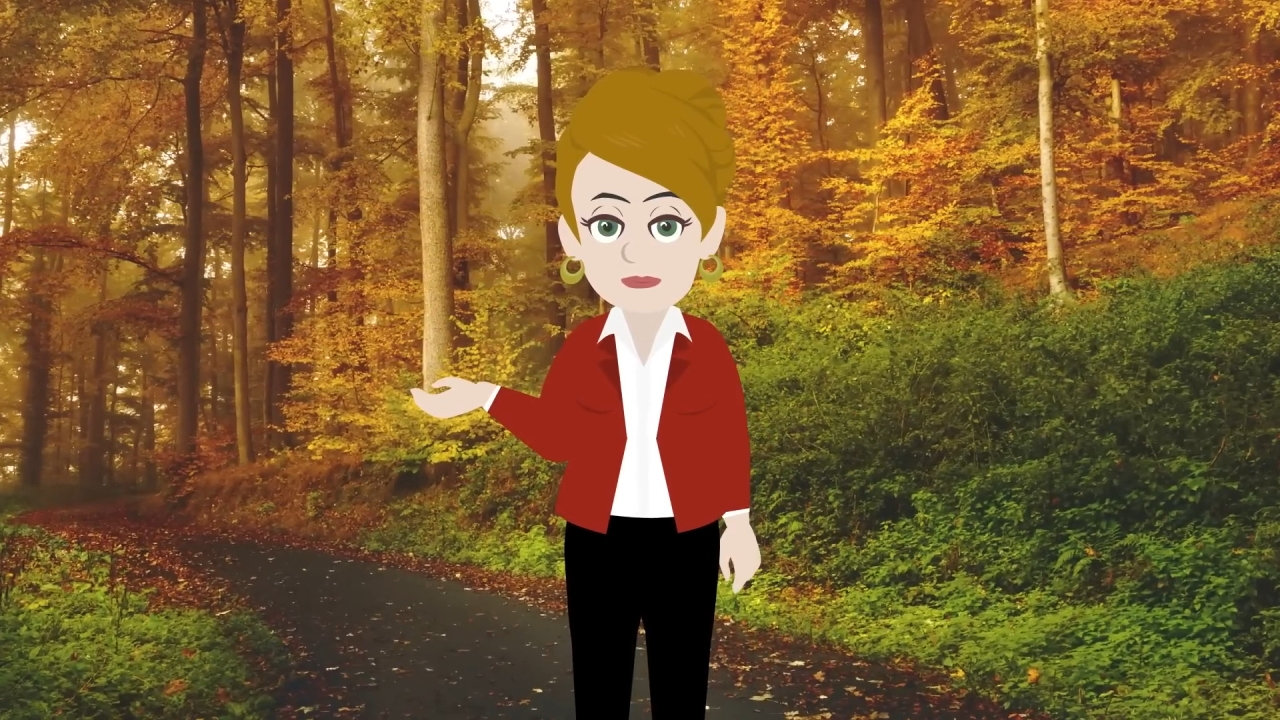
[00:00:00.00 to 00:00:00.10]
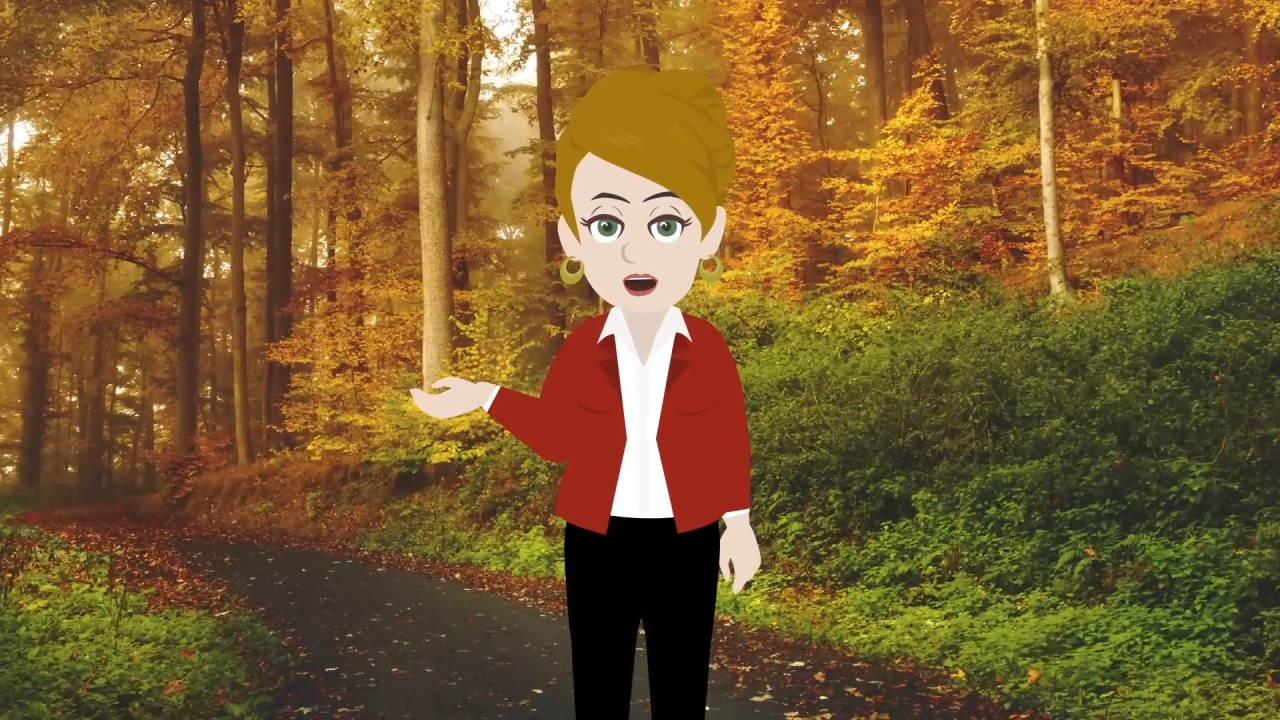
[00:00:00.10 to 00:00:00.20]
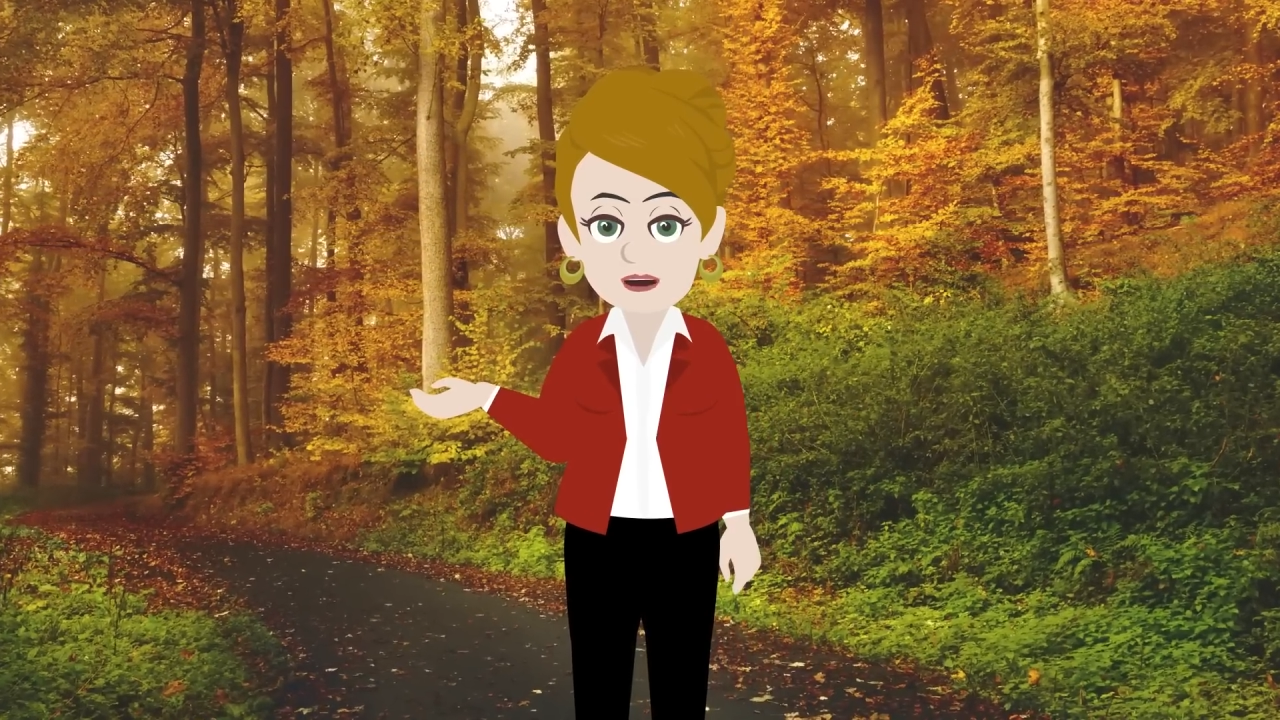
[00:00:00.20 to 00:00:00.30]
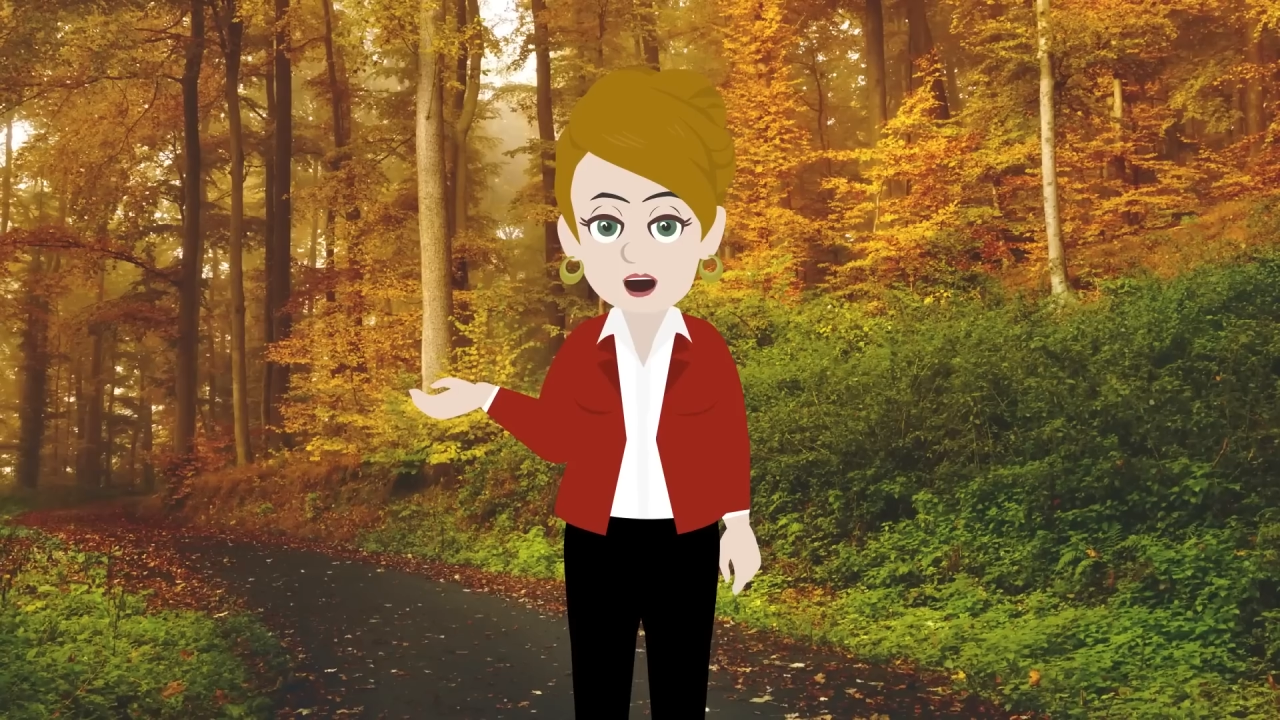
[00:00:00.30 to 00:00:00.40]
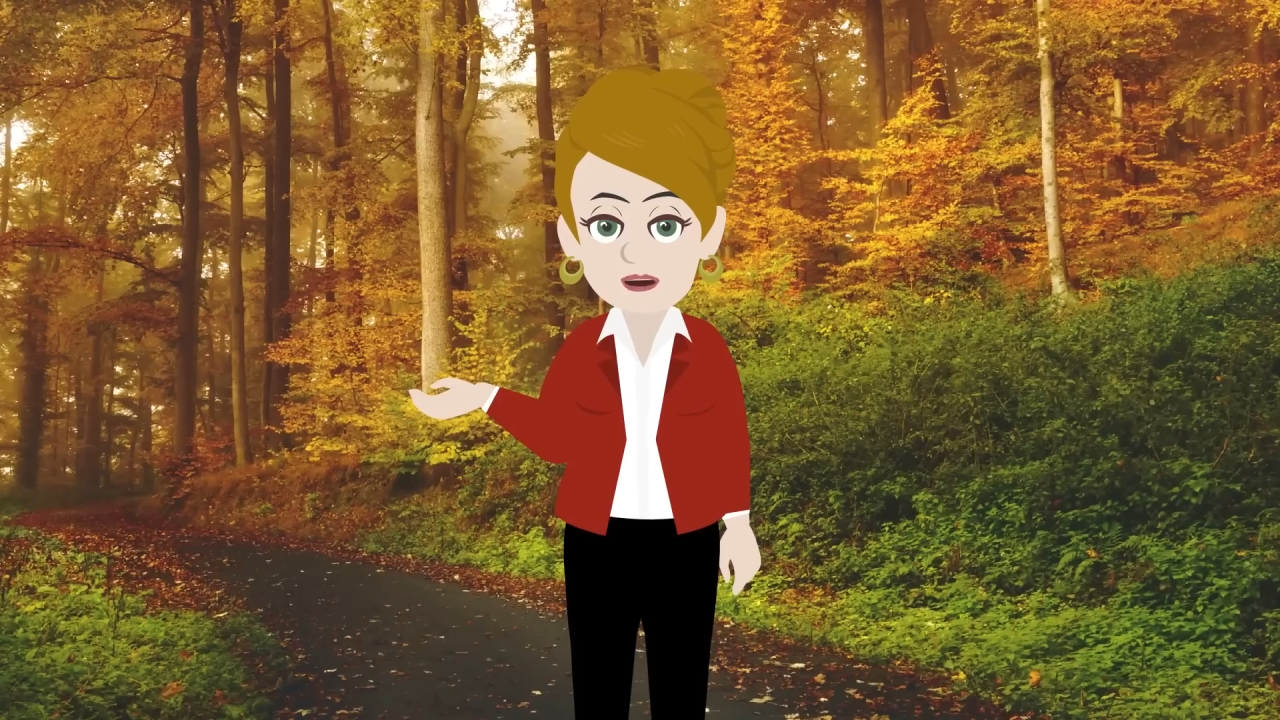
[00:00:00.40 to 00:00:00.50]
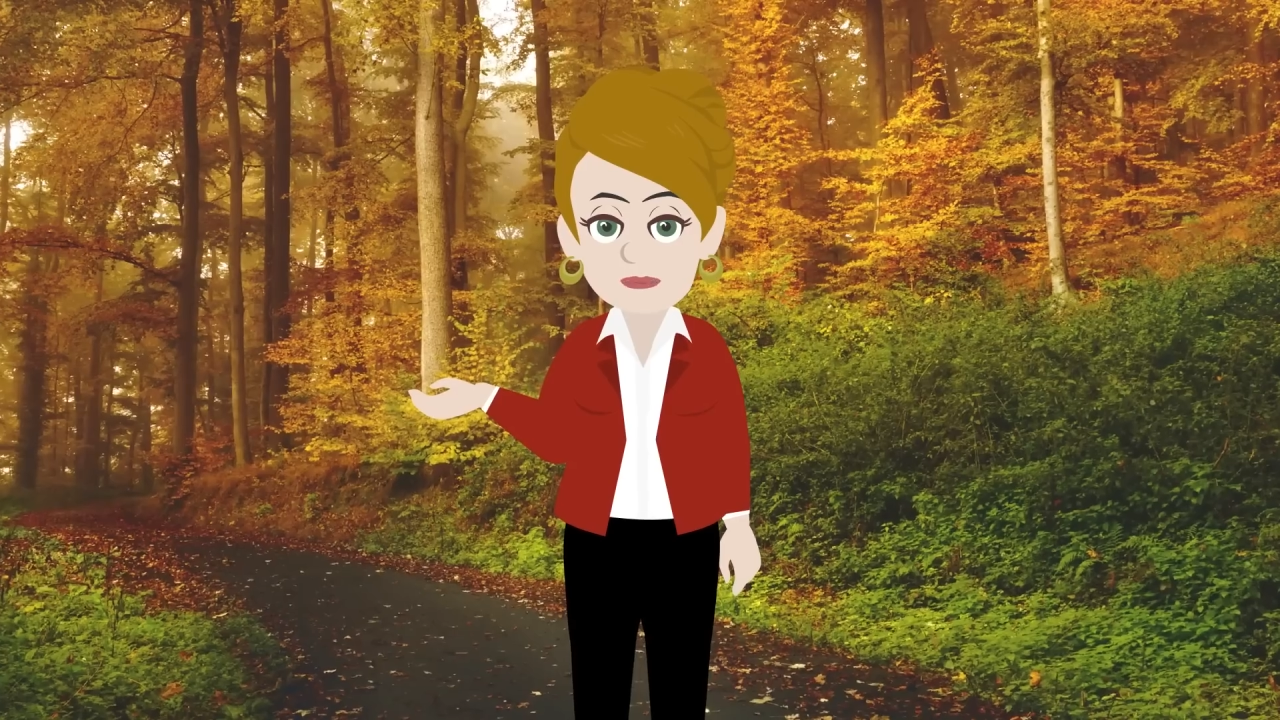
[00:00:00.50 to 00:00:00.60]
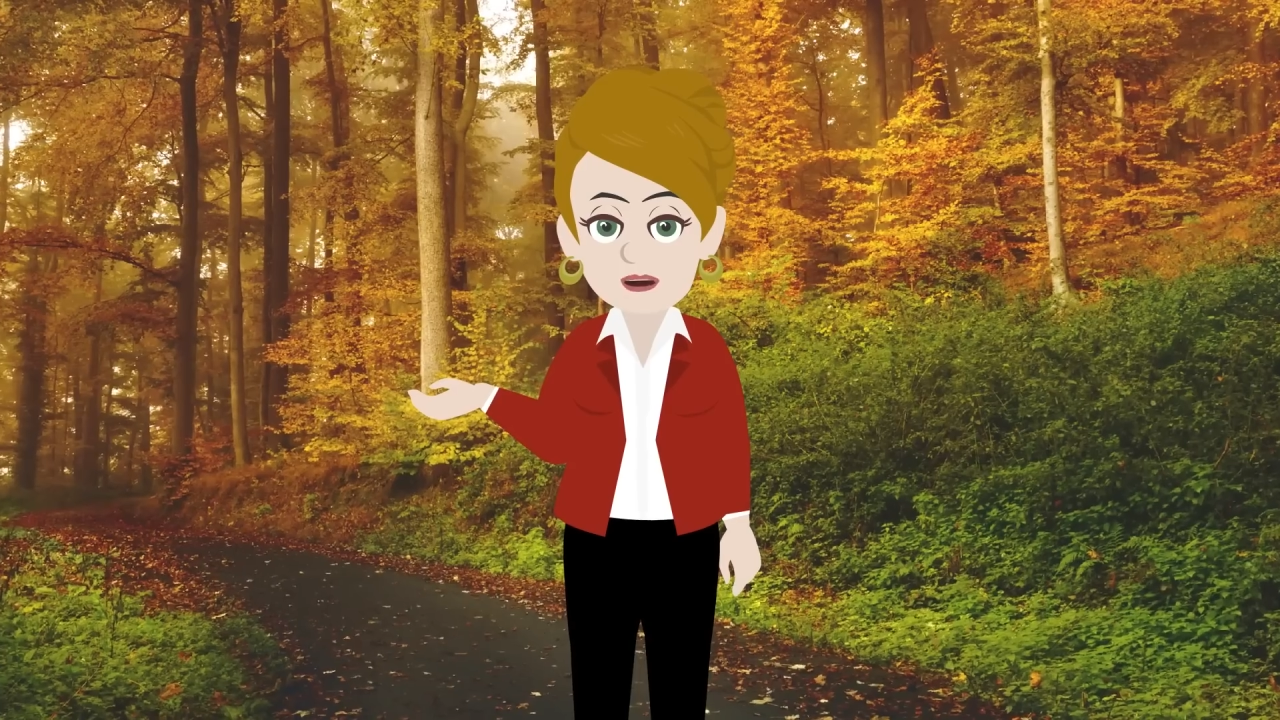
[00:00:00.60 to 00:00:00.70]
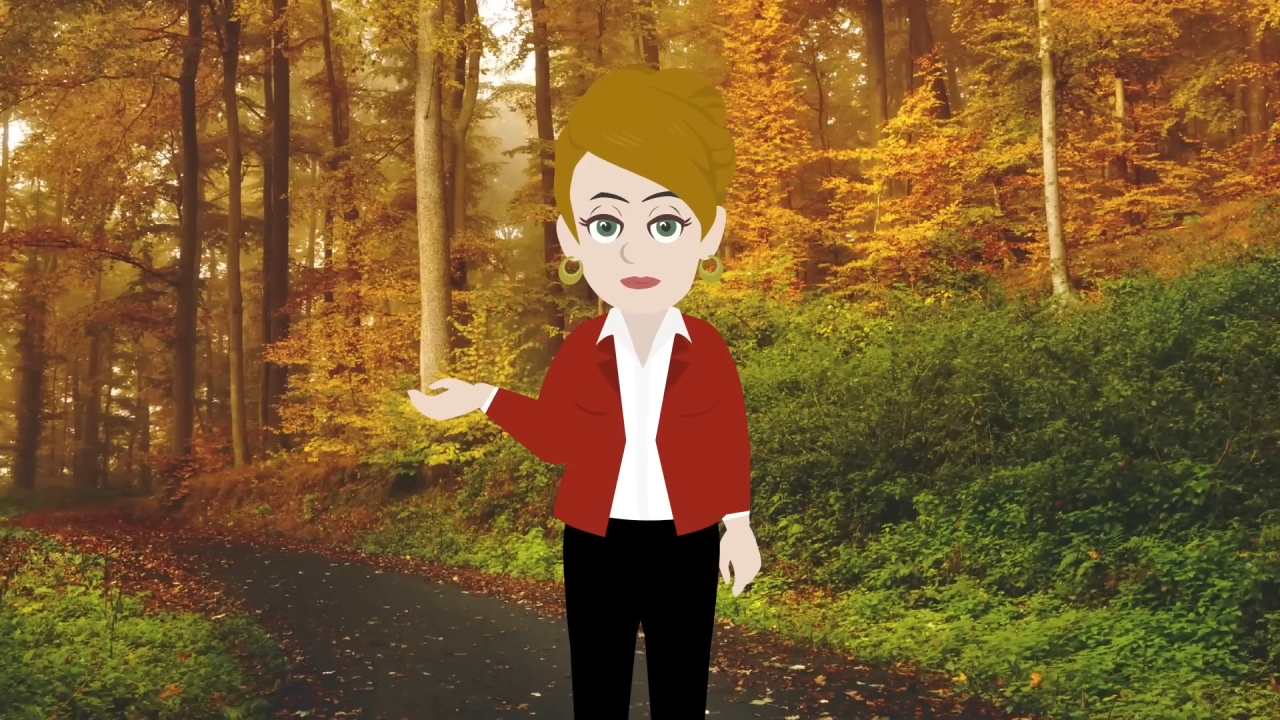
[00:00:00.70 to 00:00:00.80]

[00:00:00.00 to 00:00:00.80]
that I'm making